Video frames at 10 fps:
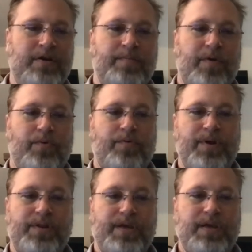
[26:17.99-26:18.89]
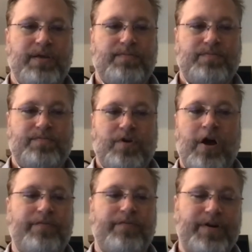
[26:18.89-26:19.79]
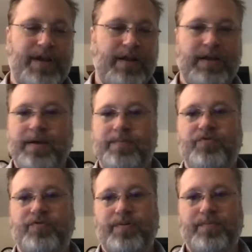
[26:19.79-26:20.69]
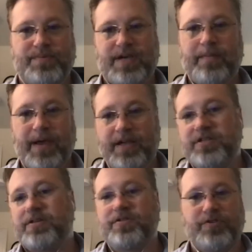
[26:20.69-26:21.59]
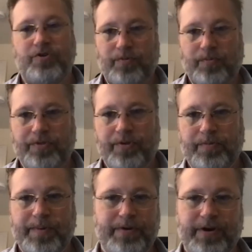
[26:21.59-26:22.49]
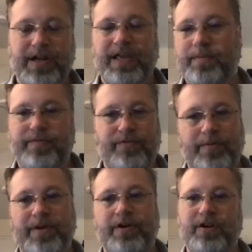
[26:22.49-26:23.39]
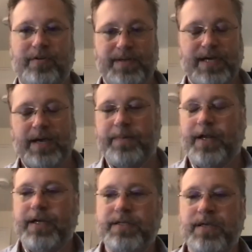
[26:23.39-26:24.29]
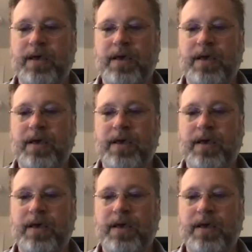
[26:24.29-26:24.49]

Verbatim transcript: but we're really all of our data comes from diabetics because you know the only people that are going to get metformin are going to be diabetics.